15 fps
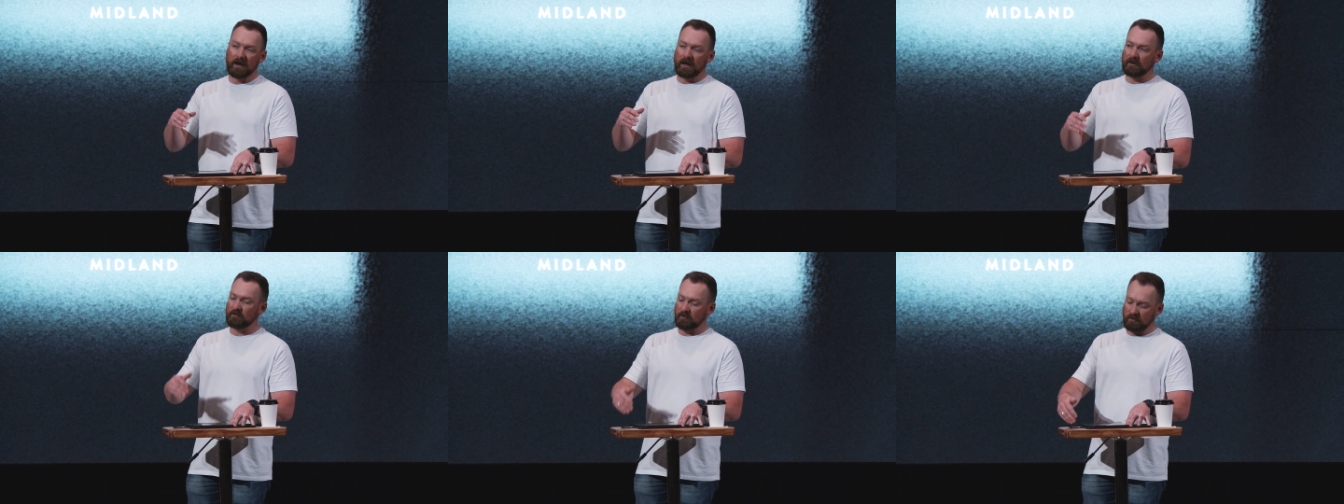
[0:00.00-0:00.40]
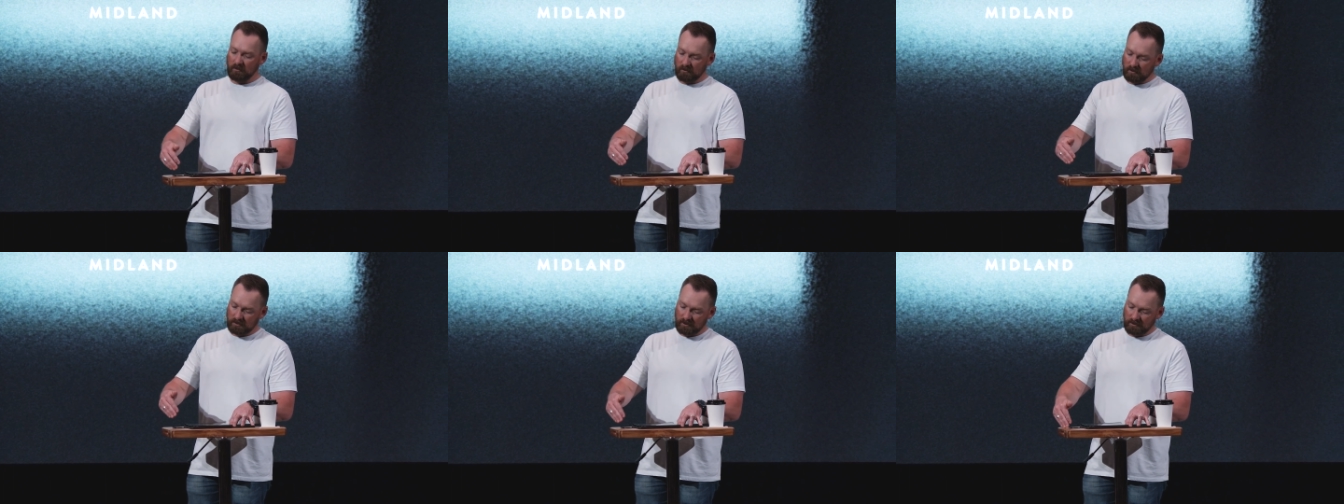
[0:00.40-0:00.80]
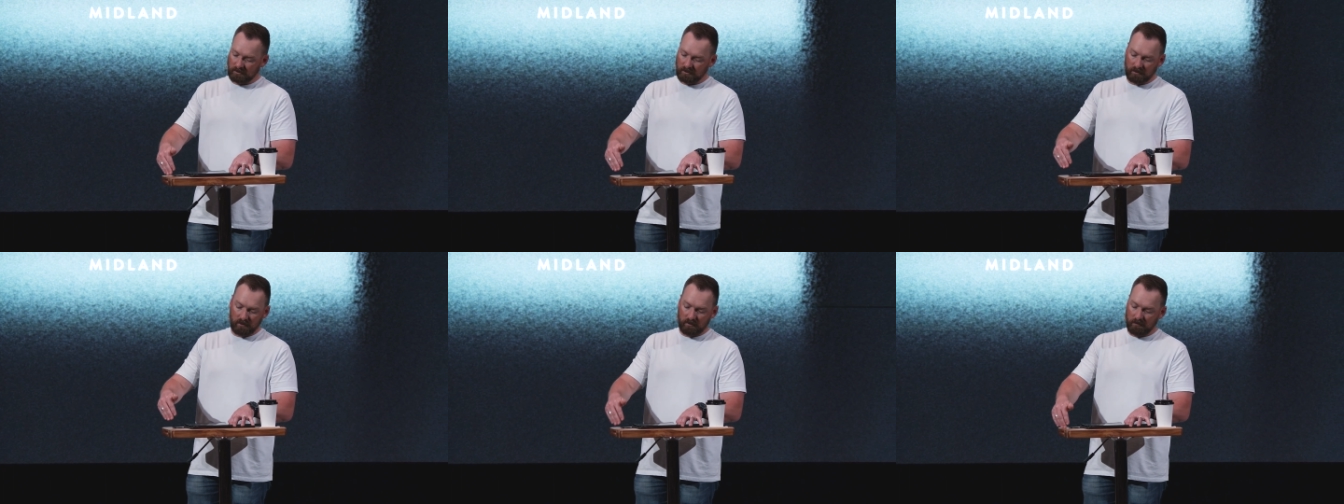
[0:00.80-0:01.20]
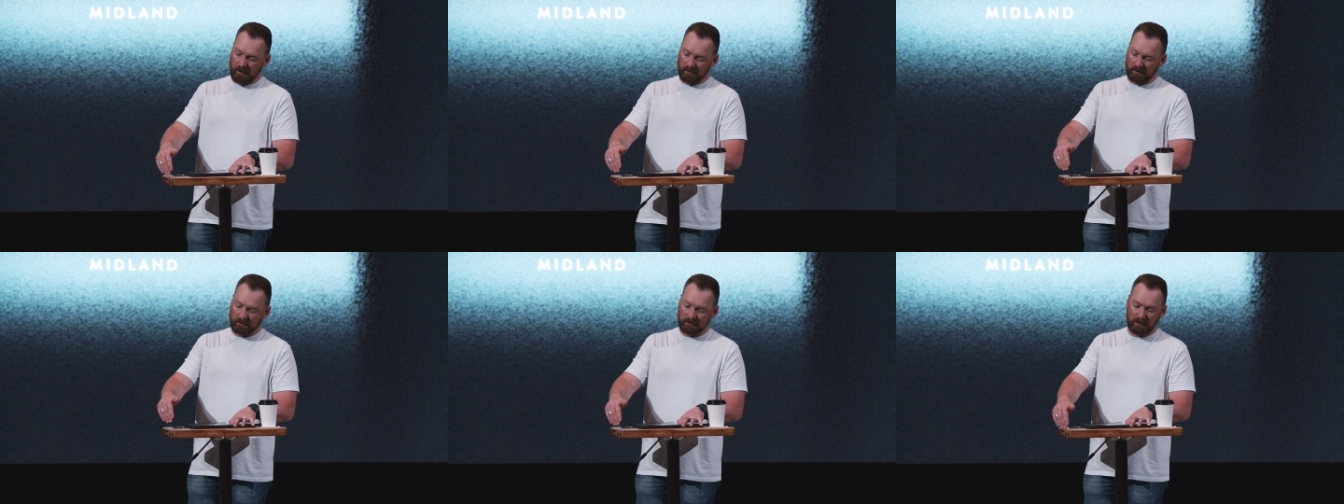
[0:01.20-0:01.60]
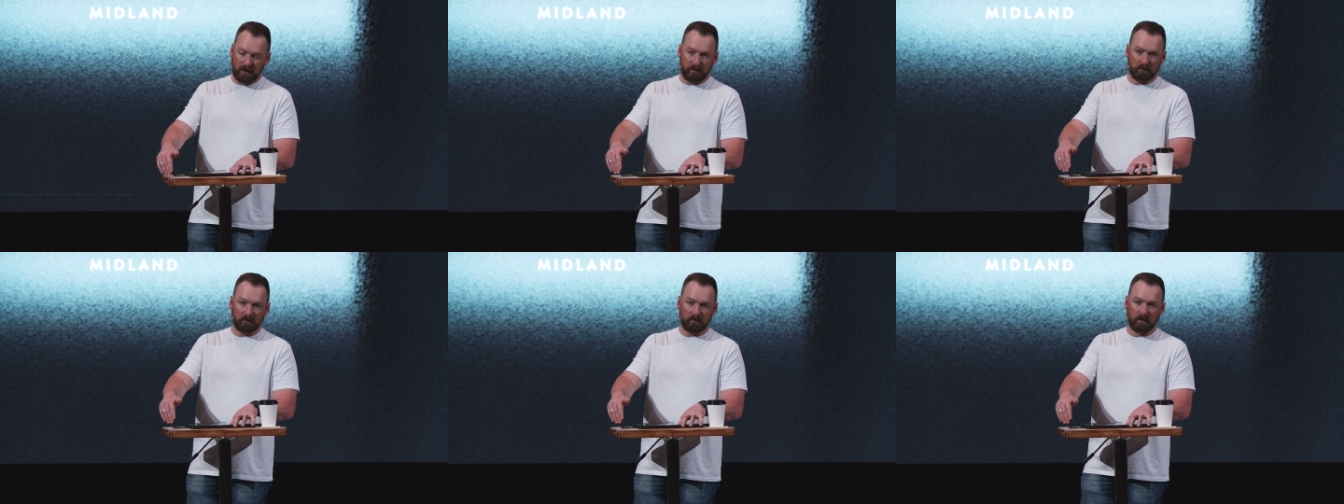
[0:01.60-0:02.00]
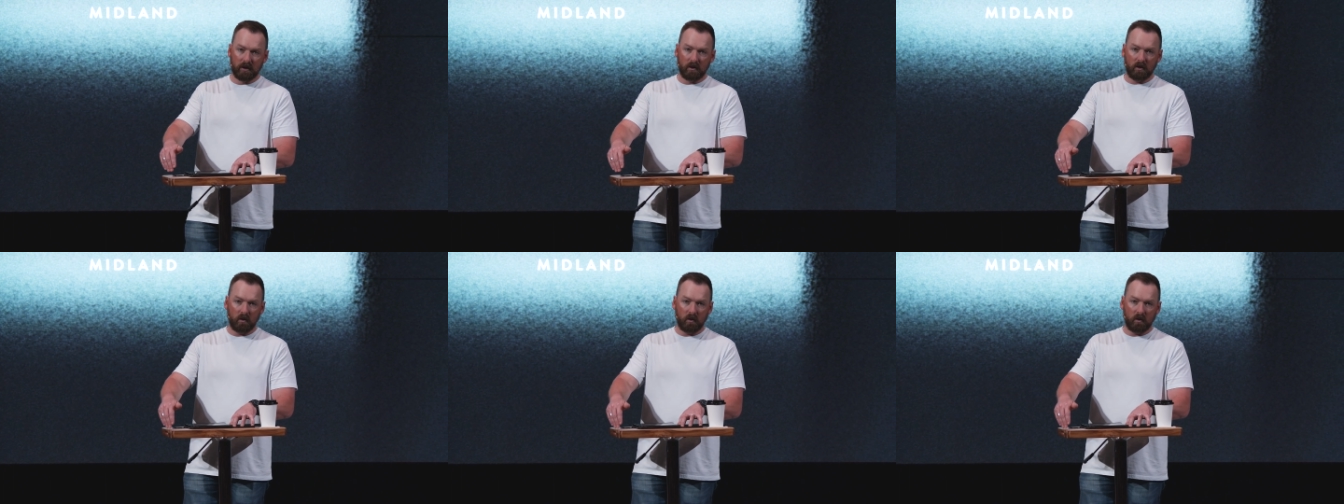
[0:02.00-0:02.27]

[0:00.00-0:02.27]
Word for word: And so you just continue to make the same